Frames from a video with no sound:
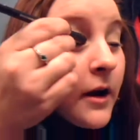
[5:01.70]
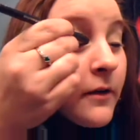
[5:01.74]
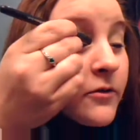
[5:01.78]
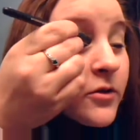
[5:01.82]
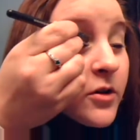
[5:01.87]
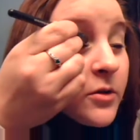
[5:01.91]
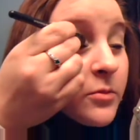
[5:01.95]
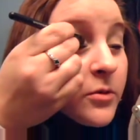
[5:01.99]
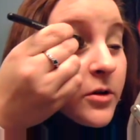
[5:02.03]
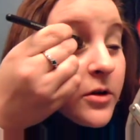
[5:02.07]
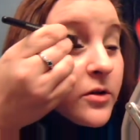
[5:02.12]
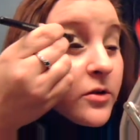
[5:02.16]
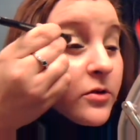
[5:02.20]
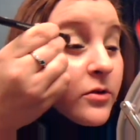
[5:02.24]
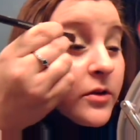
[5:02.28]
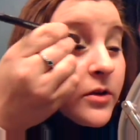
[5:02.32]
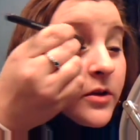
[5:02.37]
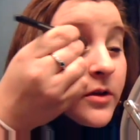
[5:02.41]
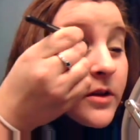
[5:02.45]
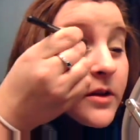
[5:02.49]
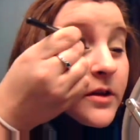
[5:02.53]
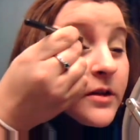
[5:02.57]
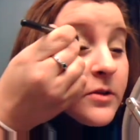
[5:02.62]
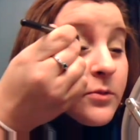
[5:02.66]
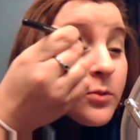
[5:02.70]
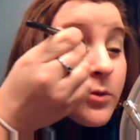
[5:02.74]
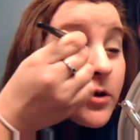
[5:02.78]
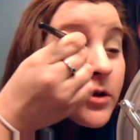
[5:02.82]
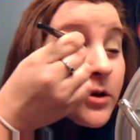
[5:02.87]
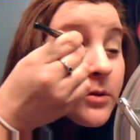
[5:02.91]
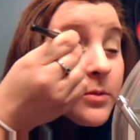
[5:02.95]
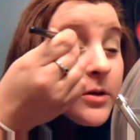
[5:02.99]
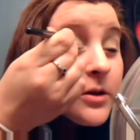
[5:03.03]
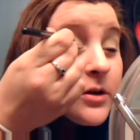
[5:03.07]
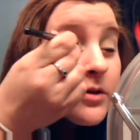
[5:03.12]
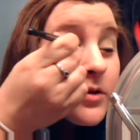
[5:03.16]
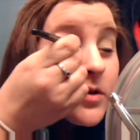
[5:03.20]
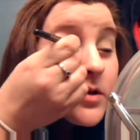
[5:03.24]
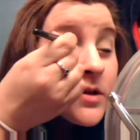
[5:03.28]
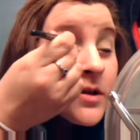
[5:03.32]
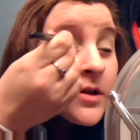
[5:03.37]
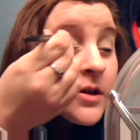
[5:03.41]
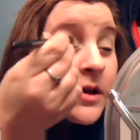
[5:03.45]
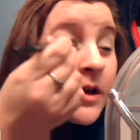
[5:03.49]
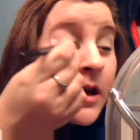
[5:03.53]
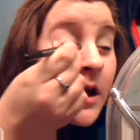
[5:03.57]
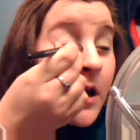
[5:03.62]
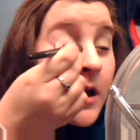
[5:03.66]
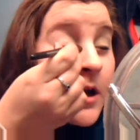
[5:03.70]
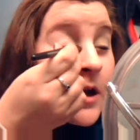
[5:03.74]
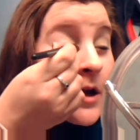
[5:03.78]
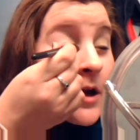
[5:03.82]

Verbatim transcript: after I'm done doing this, we're going to be using